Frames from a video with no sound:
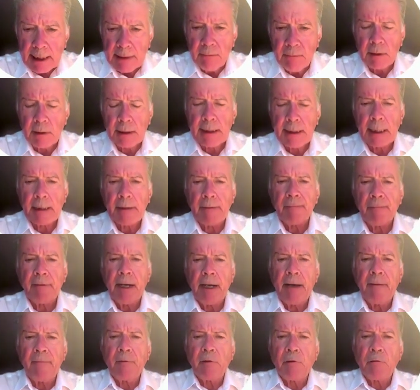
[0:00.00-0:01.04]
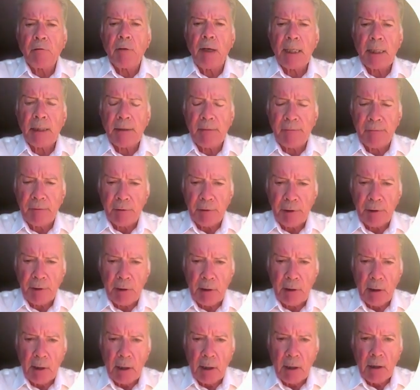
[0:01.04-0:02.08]
it would take 5 transfers
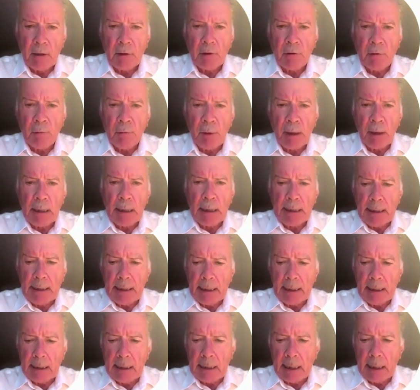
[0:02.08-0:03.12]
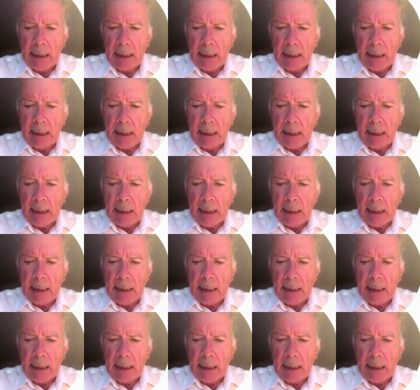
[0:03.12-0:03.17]
to really